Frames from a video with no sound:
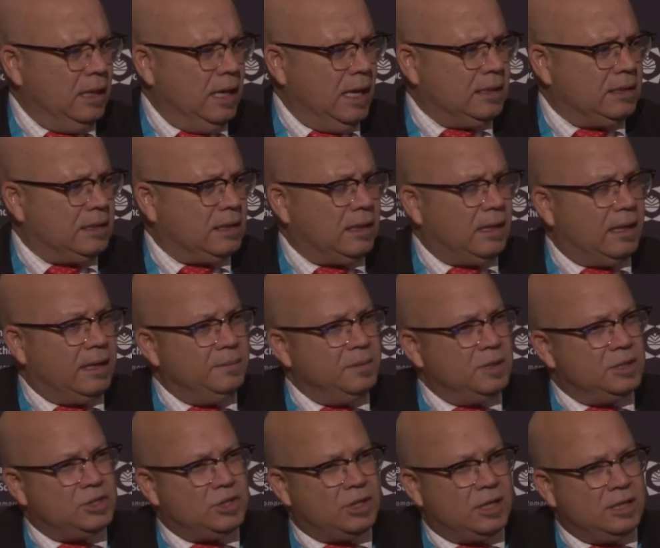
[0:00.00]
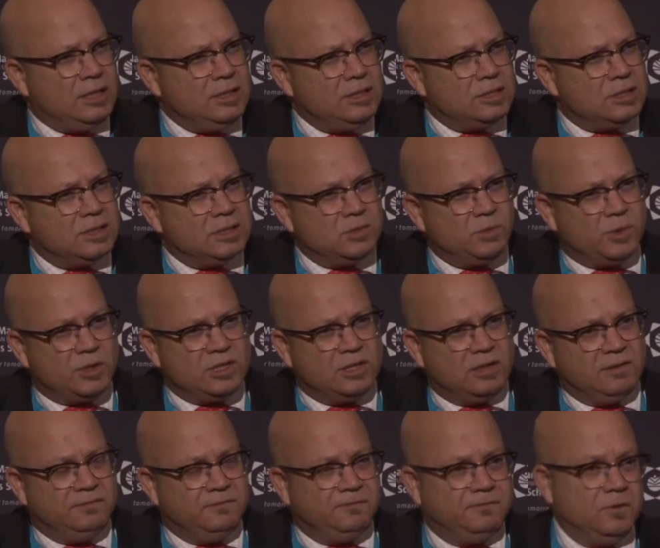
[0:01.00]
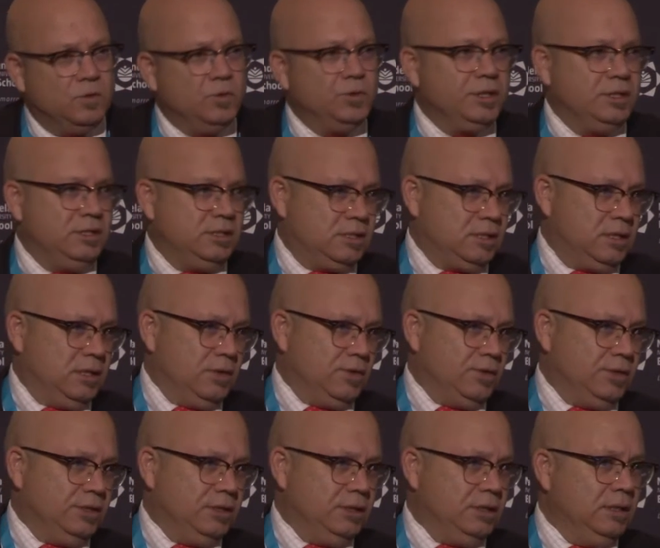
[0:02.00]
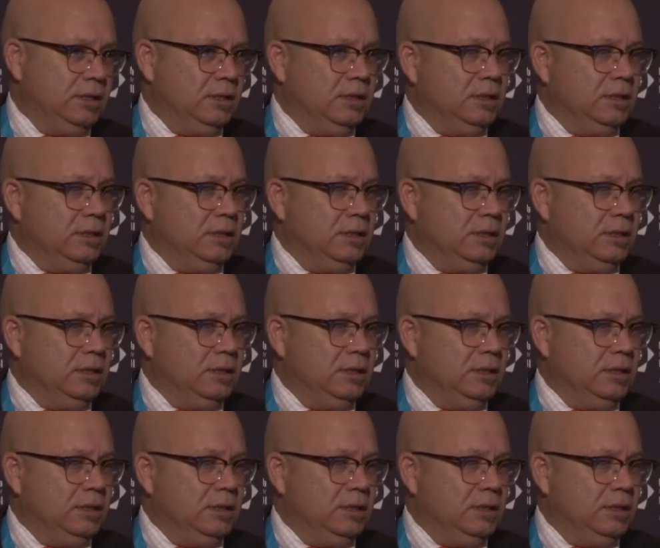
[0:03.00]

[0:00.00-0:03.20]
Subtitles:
and climate change, and especially food insecurity,